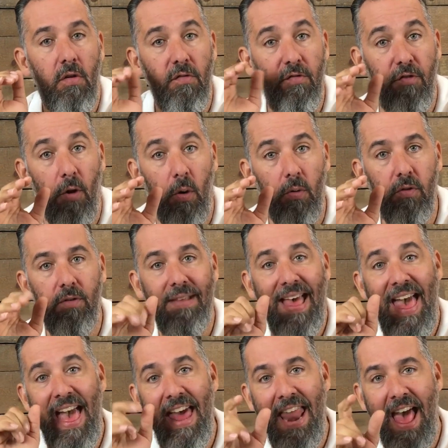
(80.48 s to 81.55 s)
volts
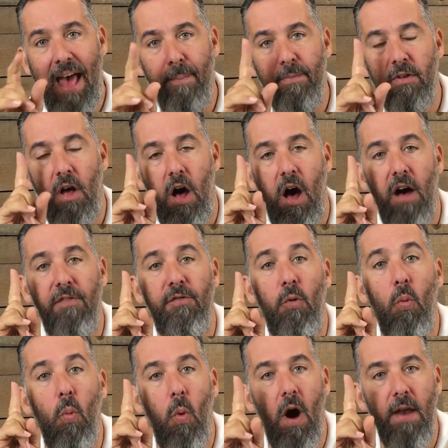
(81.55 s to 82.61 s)
and amps off
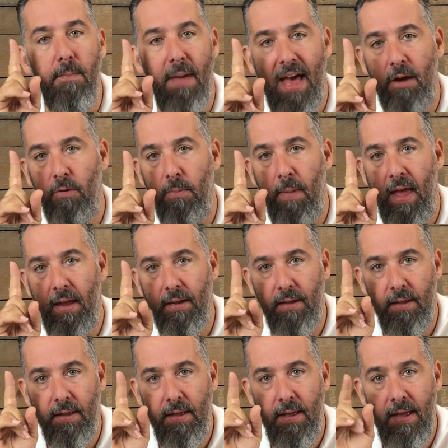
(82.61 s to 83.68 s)
one battery bank.
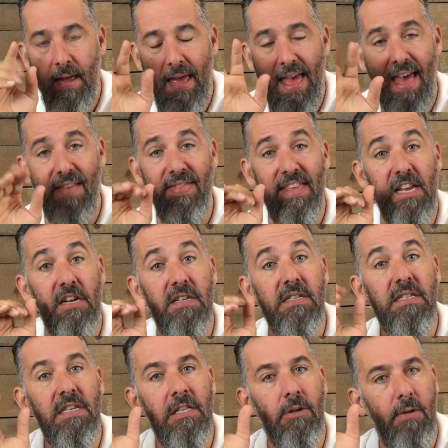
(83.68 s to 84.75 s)
And the
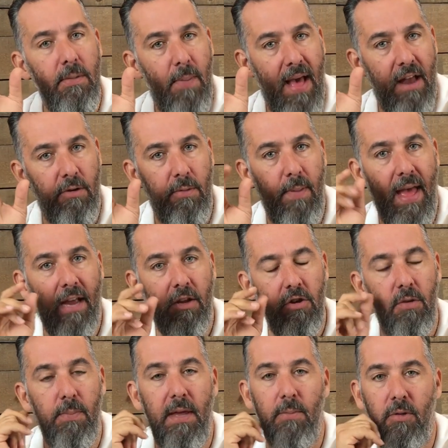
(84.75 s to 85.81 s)
auxiliary battery bank,
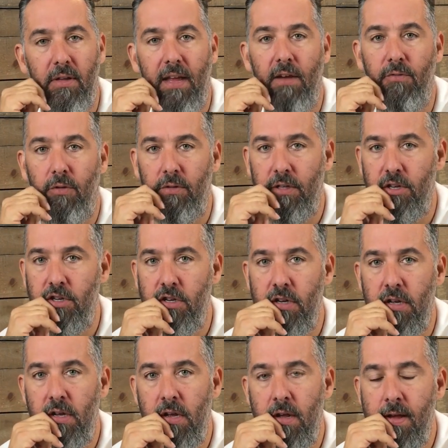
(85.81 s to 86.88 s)
you'll be able to get voltage.
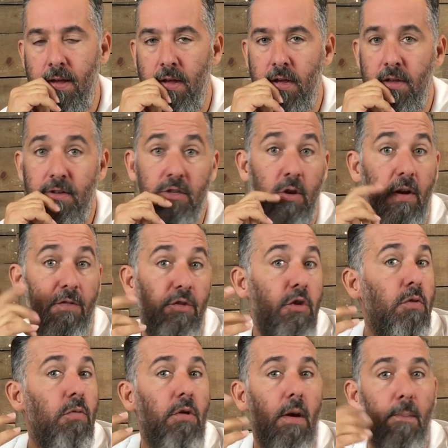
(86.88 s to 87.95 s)
So if
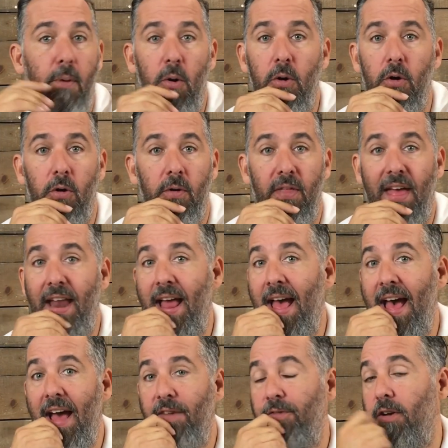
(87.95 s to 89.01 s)
you were a boater that
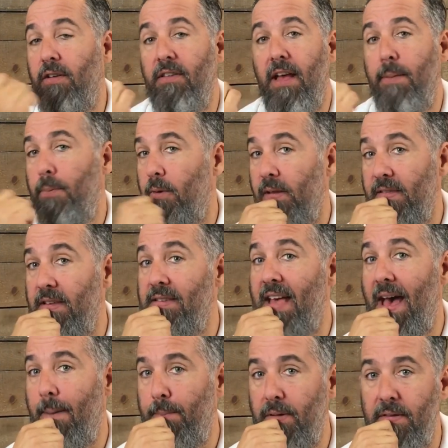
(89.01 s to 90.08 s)
had, for example, and this
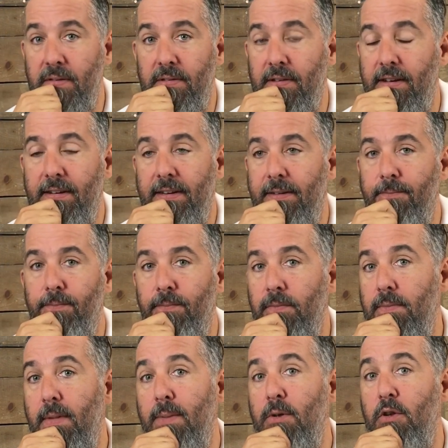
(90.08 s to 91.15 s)
happens, um,
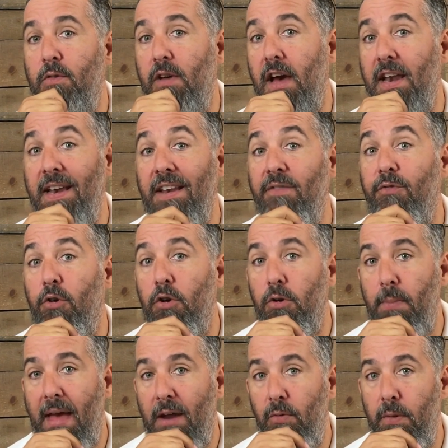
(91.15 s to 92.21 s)
maybe you've got an
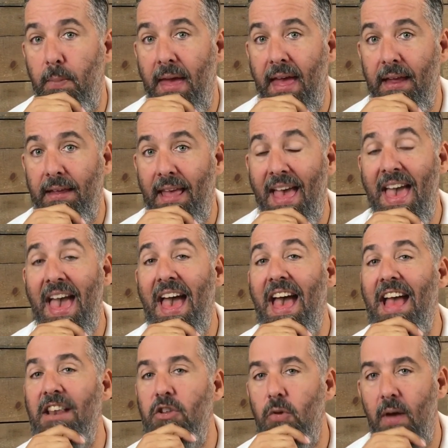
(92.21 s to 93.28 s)
inverter battery bank
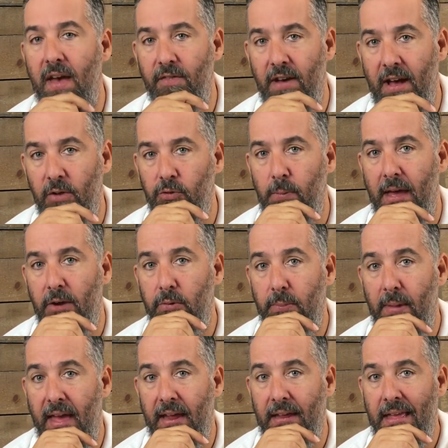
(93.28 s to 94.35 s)
and you have a house battery
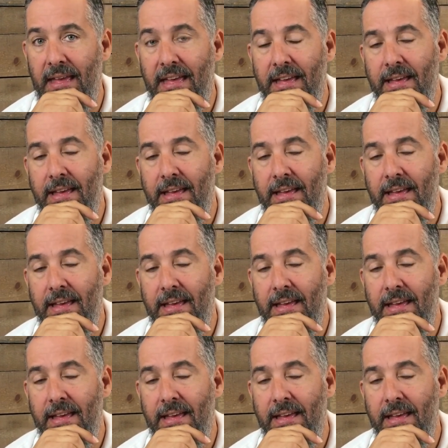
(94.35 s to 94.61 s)
bank,